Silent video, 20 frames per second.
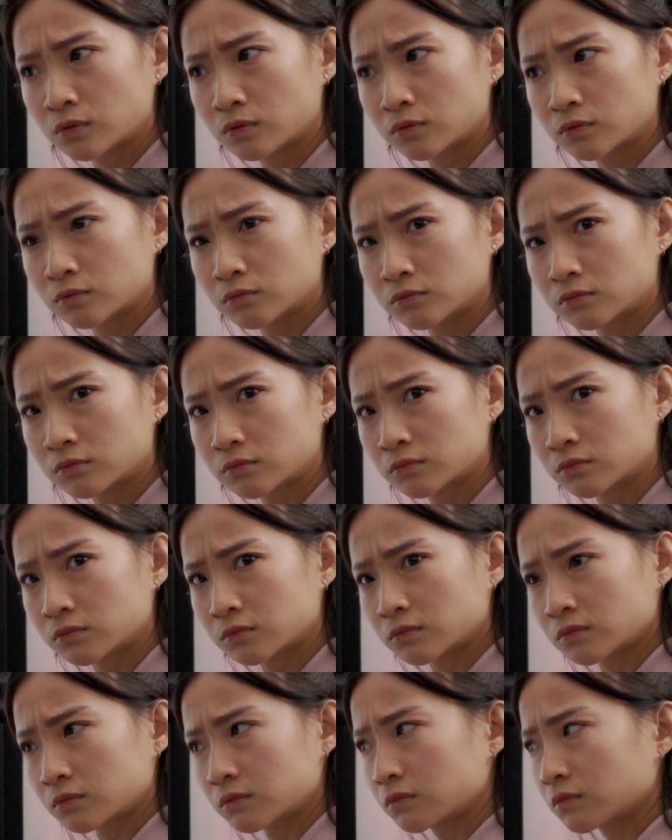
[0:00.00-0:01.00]

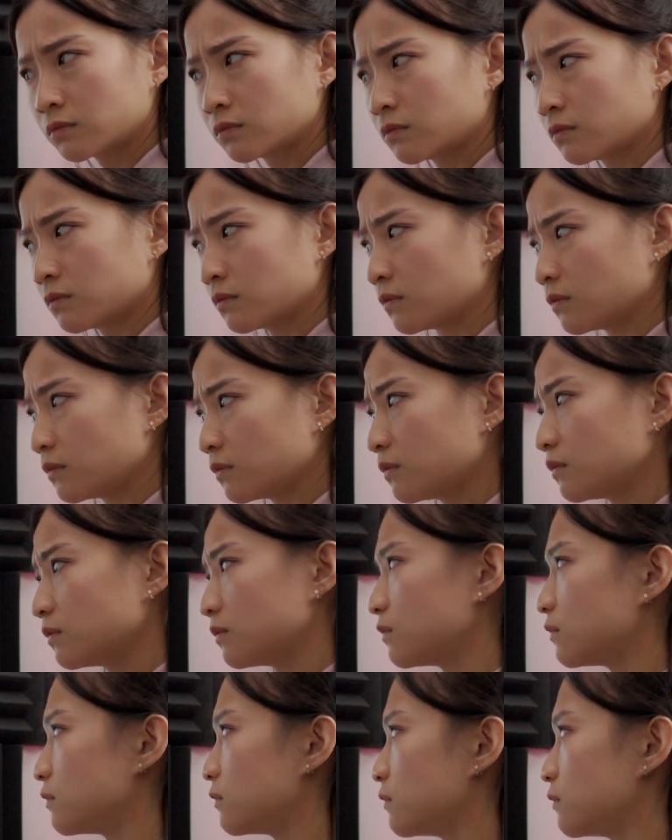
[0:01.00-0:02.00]

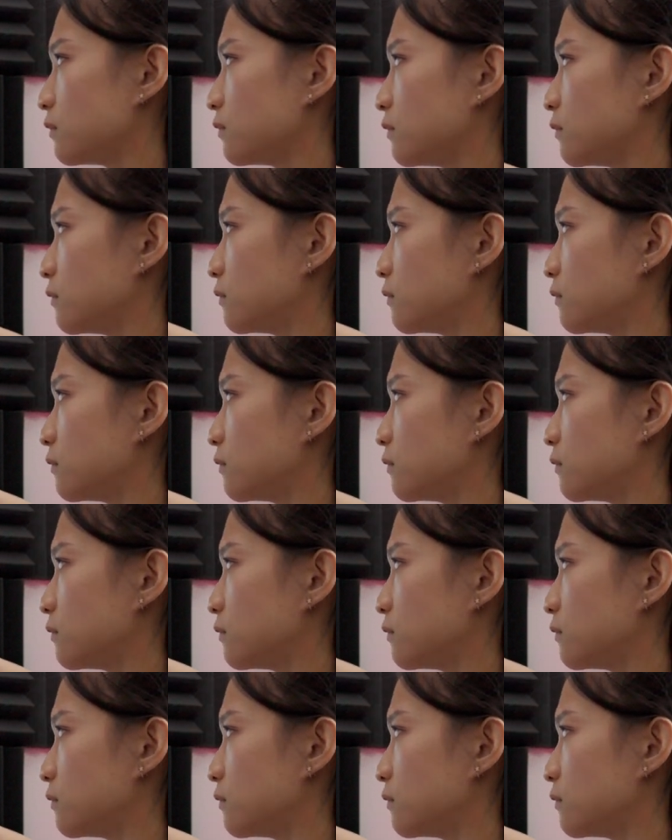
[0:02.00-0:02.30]
(no one is talking)